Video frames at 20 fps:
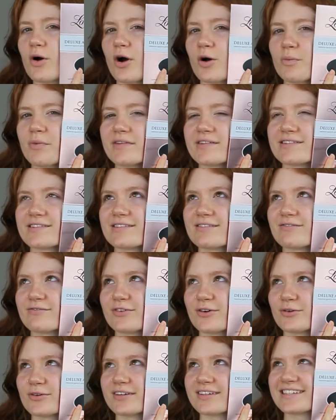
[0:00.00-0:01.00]
hope this is in
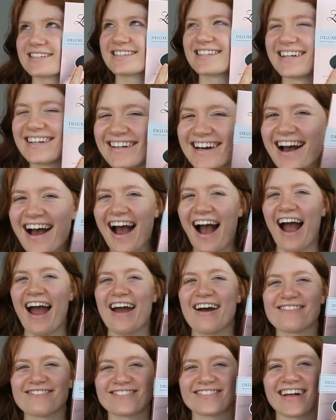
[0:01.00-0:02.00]
focus. I
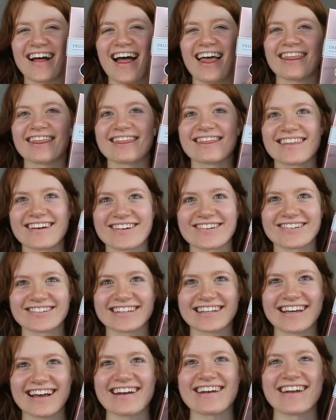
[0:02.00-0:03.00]
have
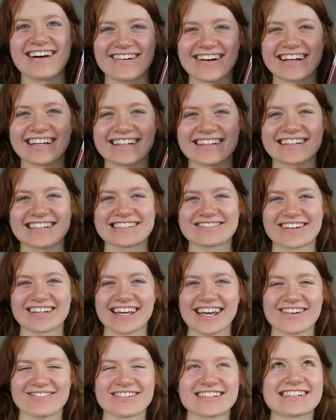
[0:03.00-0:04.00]
literally no idea because my
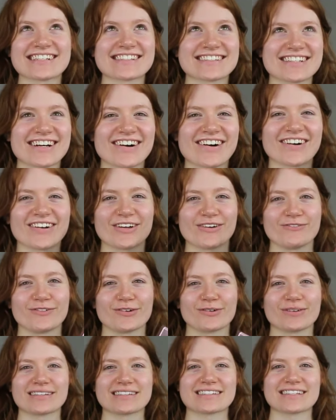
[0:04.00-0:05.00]
camera does not
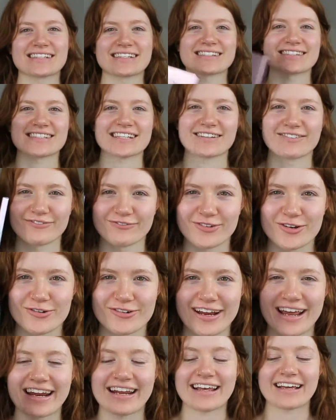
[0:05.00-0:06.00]
autofocus. It's
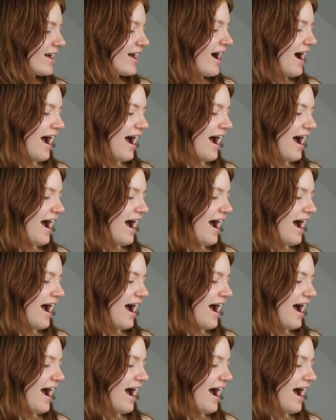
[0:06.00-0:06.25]
infuriating.